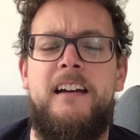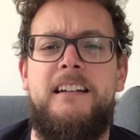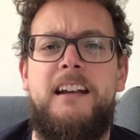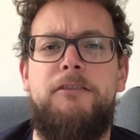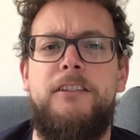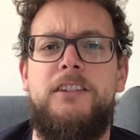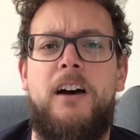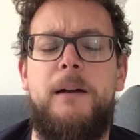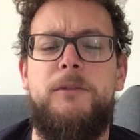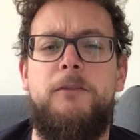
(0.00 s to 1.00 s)
different
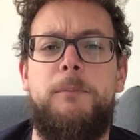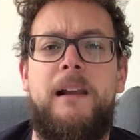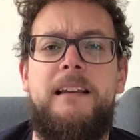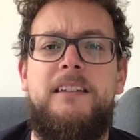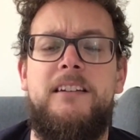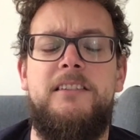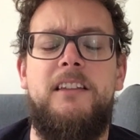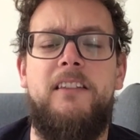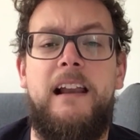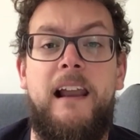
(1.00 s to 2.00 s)
types of places that
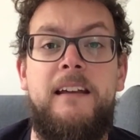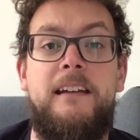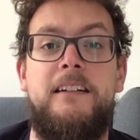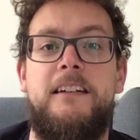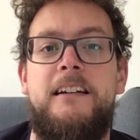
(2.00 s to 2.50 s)
they landed.